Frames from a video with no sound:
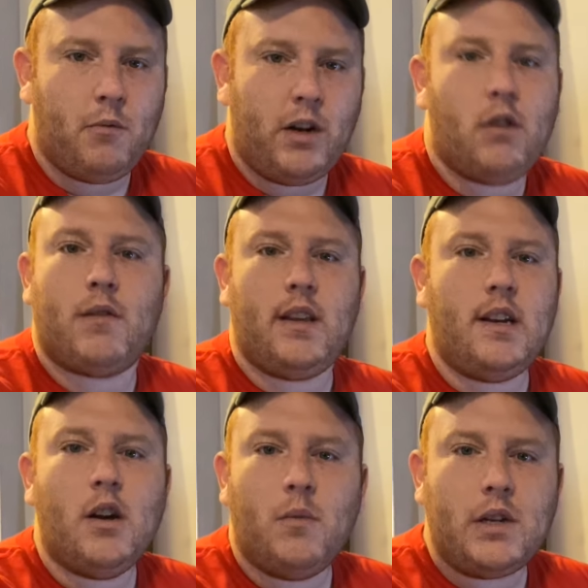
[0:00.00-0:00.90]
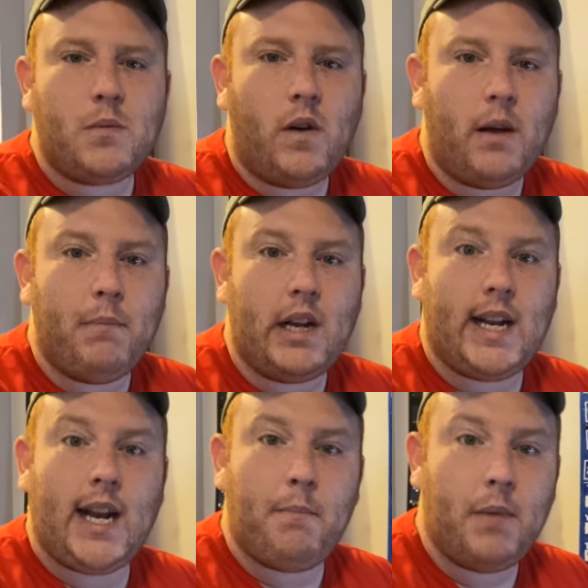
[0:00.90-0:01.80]
We don't really know which one, but
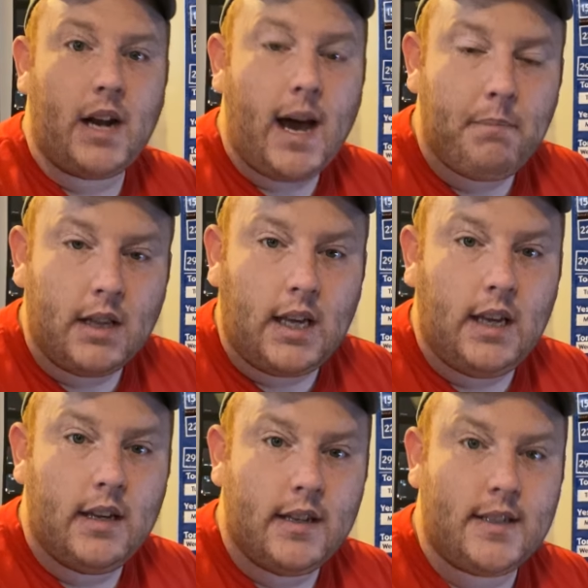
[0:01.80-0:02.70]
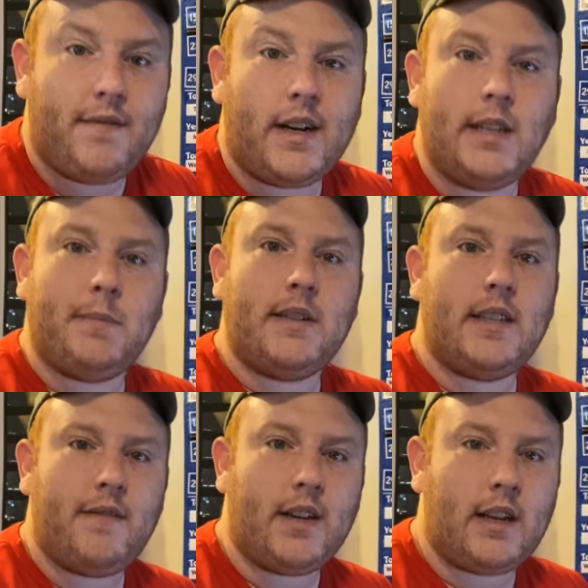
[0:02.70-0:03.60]
Monopoly is a very
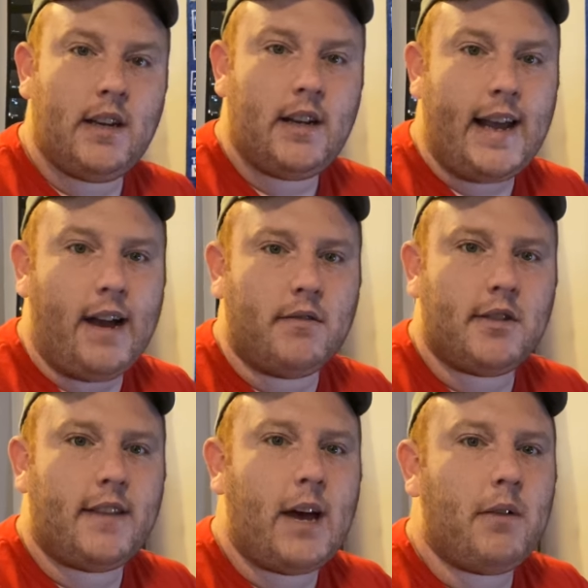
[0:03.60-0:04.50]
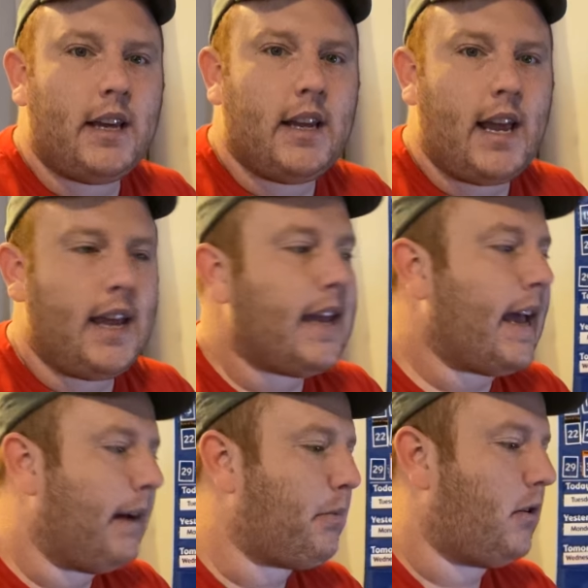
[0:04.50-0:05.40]
specific noun, so that would get a
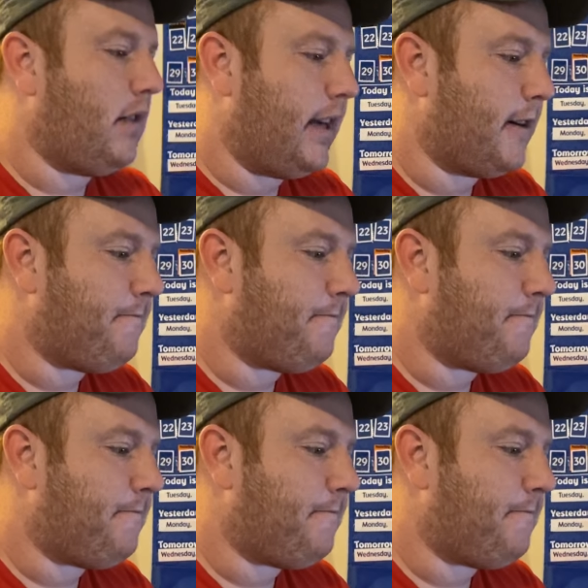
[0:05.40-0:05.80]
capital letter.